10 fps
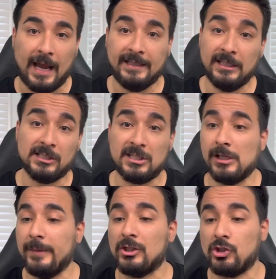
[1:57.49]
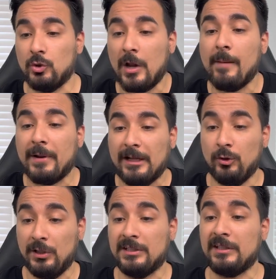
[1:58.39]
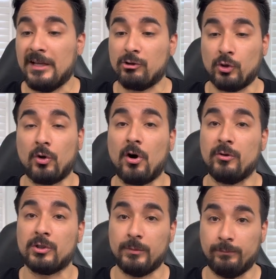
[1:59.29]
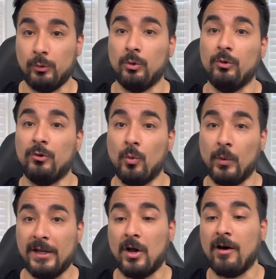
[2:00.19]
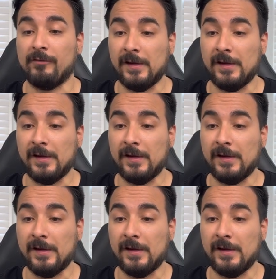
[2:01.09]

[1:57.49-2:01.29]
I think this is going to be a shootout, but I do think that the Arizona Cardinals can pull the win off